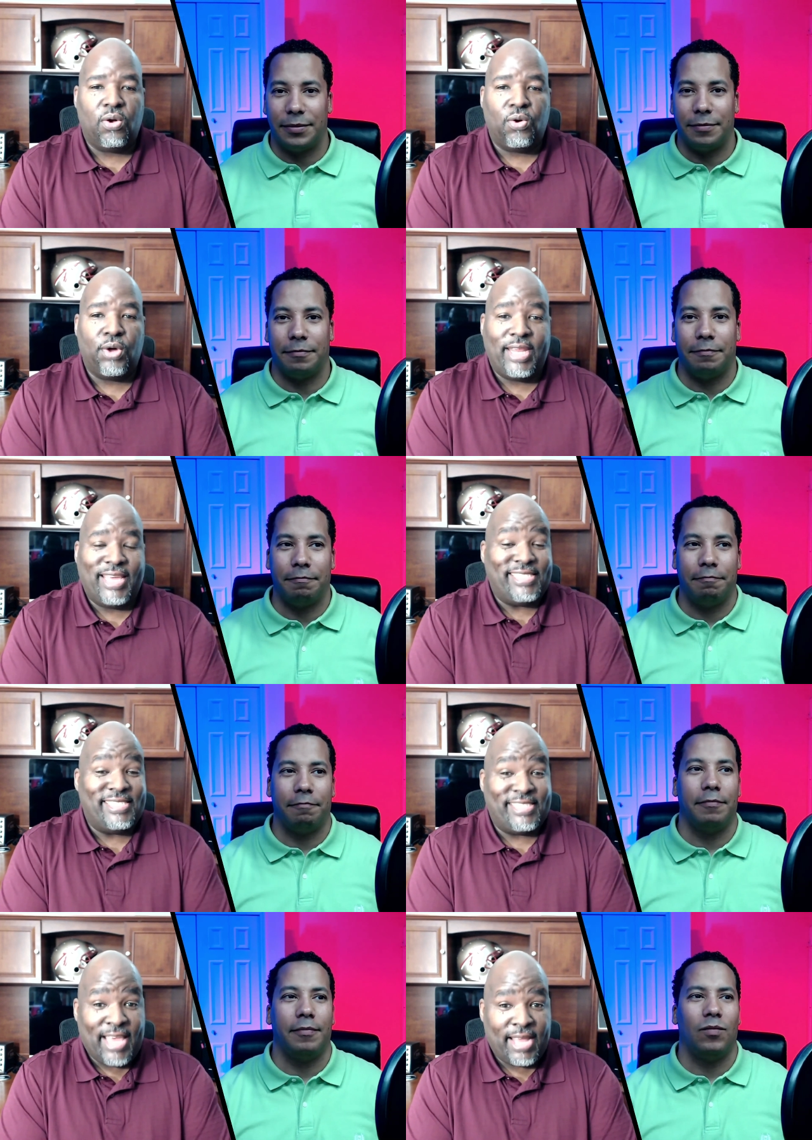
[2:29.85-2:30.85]
Speaker 1: on
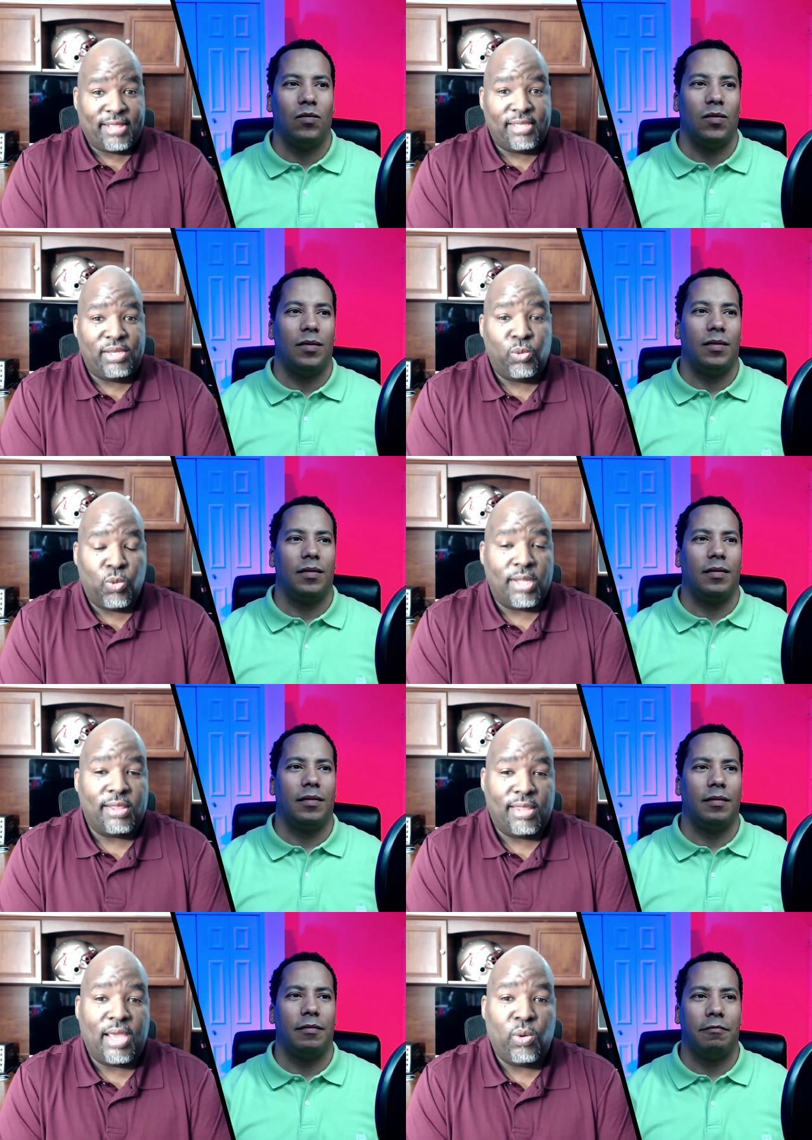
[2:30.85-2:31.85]
exactly what
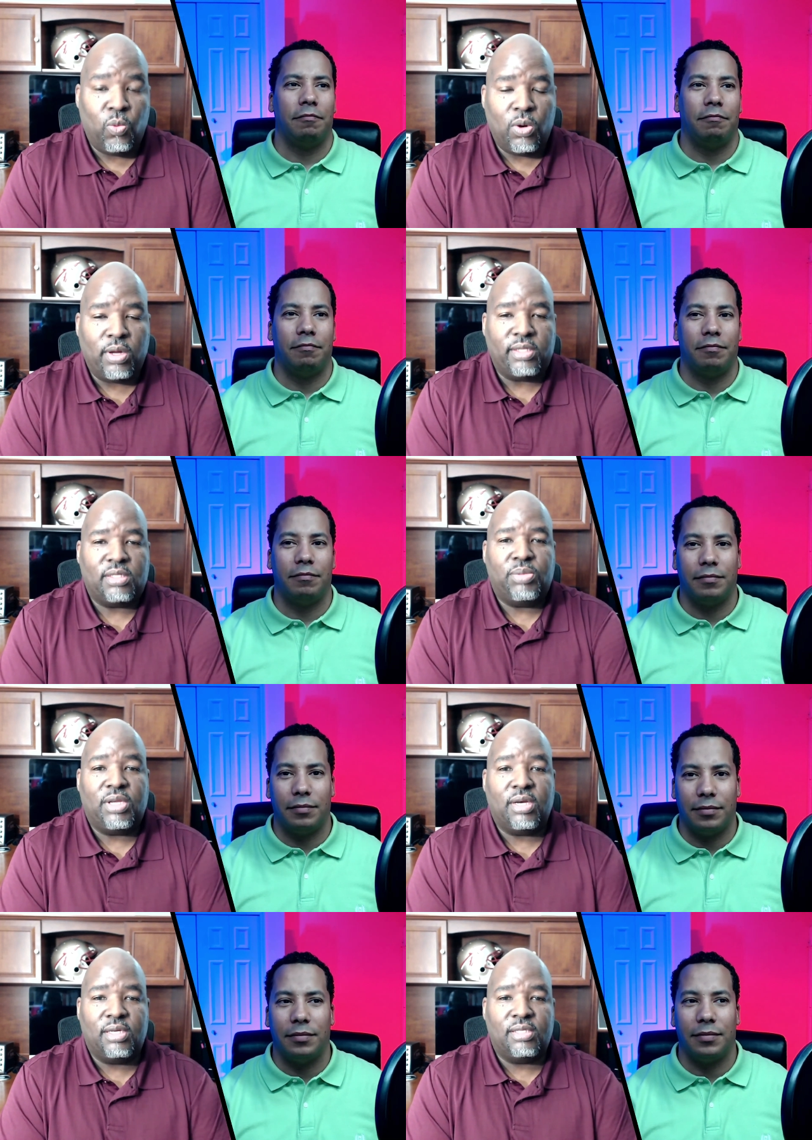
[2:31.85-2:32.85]
they want
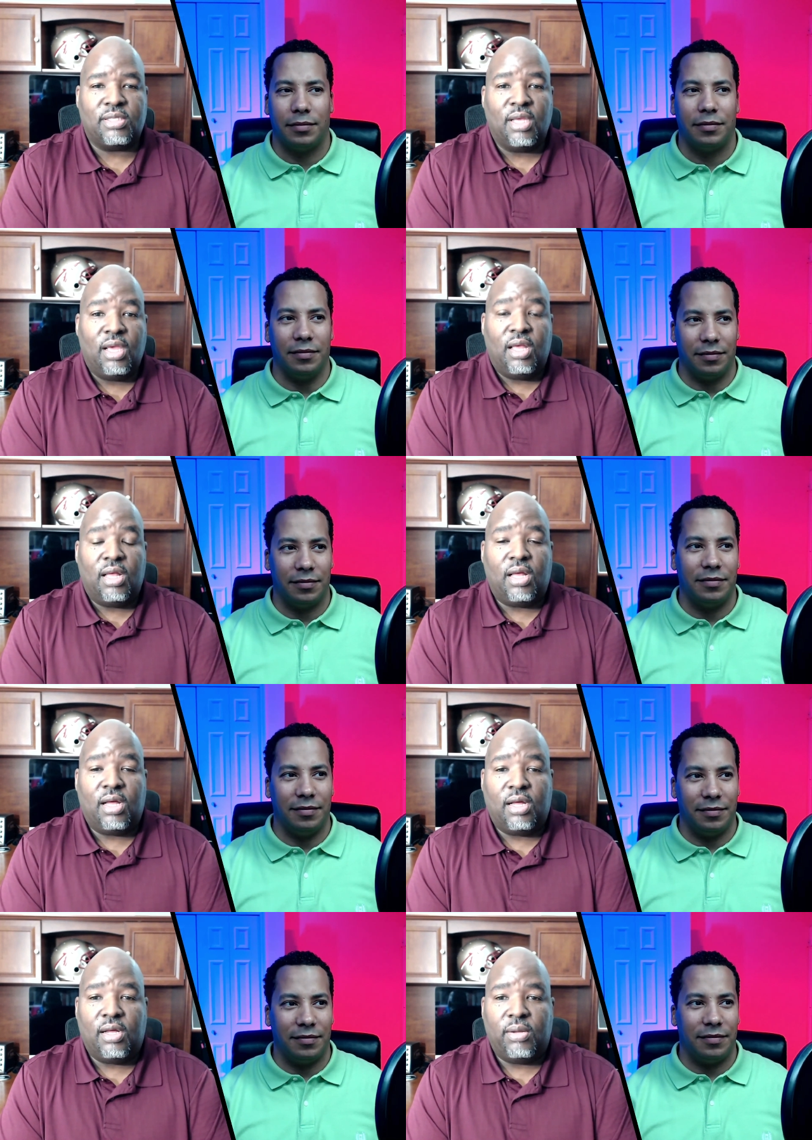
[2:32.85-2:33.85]
because
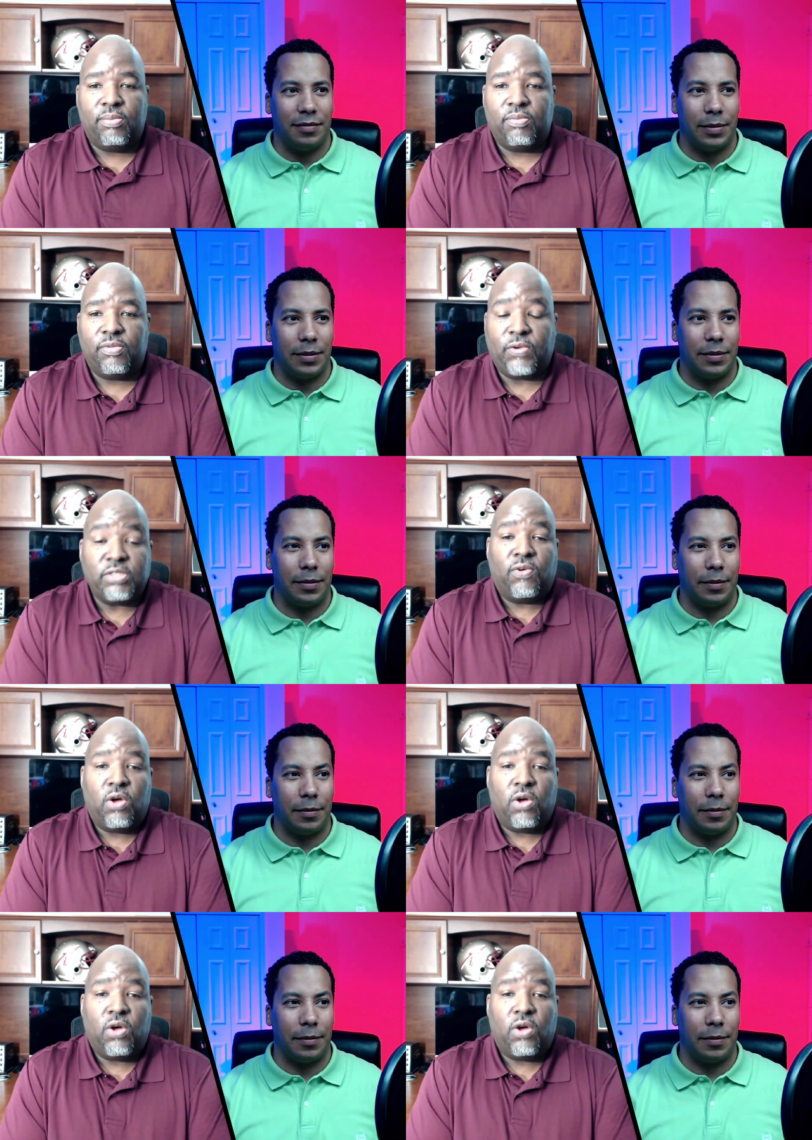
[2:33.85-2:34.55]
um, first of all,